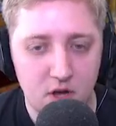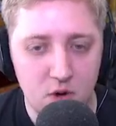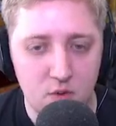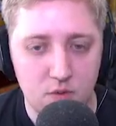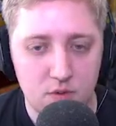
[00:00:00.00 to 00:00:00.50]

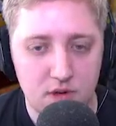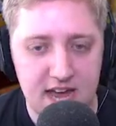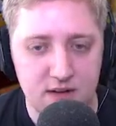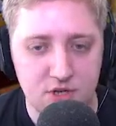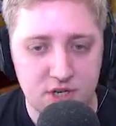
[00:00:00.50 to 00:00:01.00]
Oh,
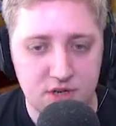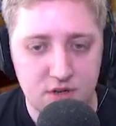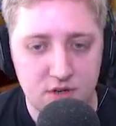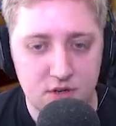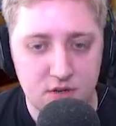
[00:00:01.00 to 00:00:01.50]
ouch.
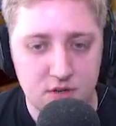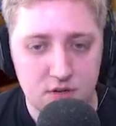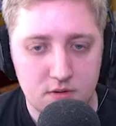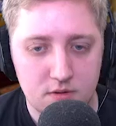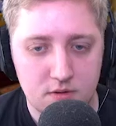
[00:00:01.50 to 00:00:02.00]

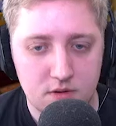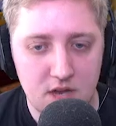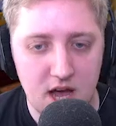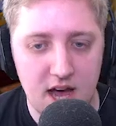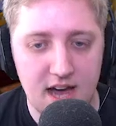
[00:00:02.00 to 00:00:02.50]

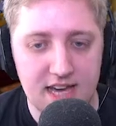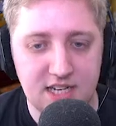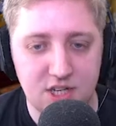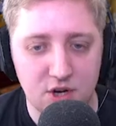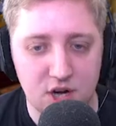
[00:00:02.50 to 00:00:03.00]

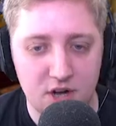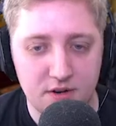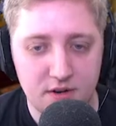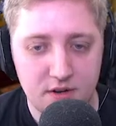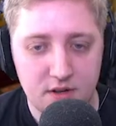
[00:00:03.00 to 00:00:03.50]
Nice. You're gone.